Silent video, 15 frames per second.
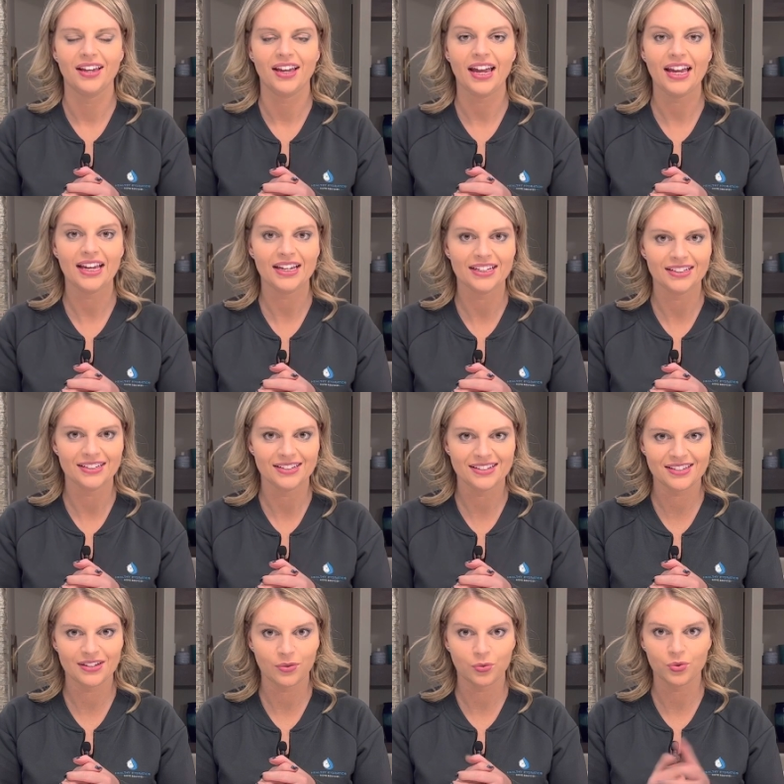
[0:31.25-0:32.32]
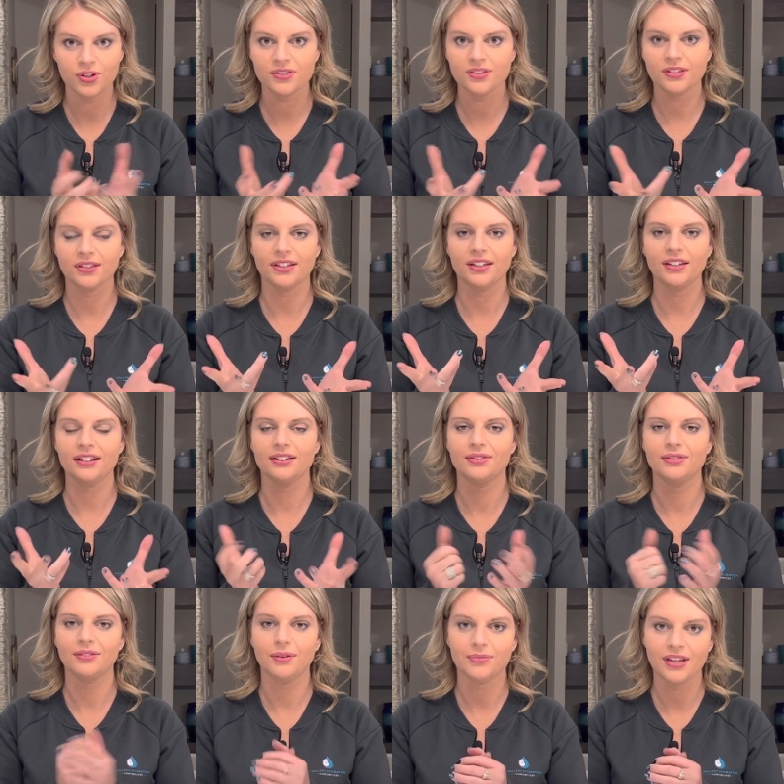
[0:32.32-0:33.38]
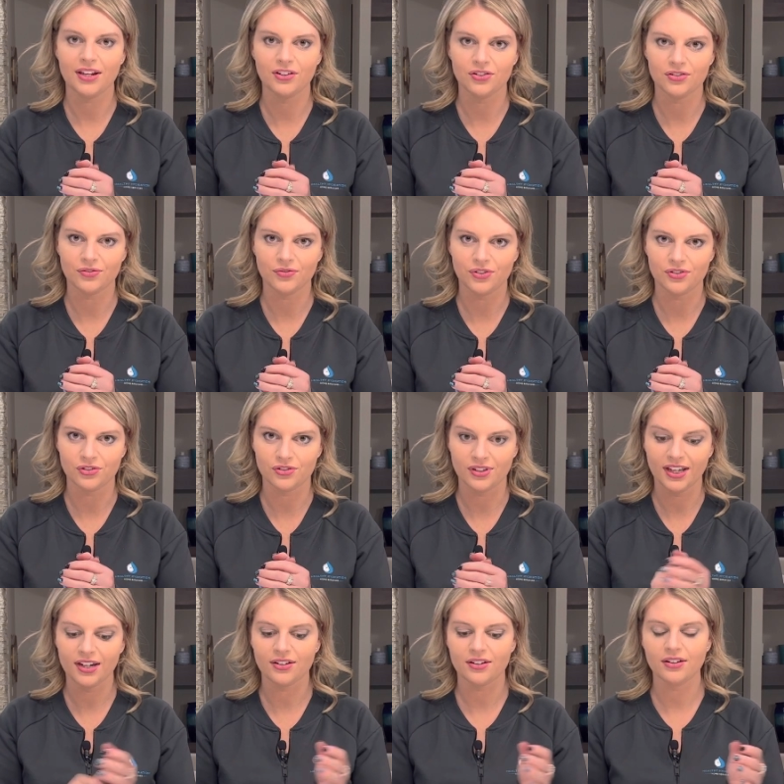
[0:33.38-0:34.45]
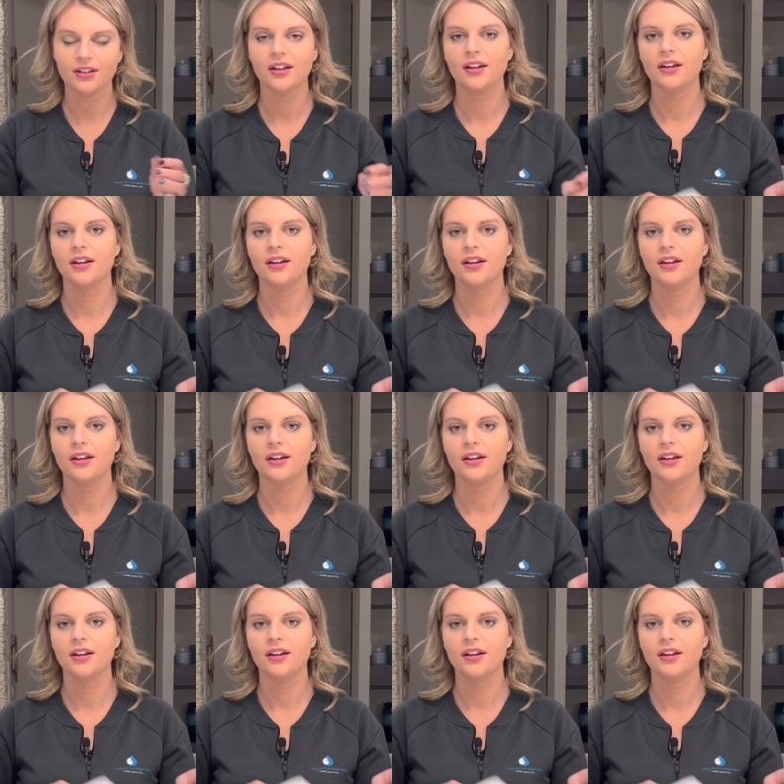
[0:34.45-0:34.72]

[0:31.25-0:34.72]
And recently, 10 years of research later,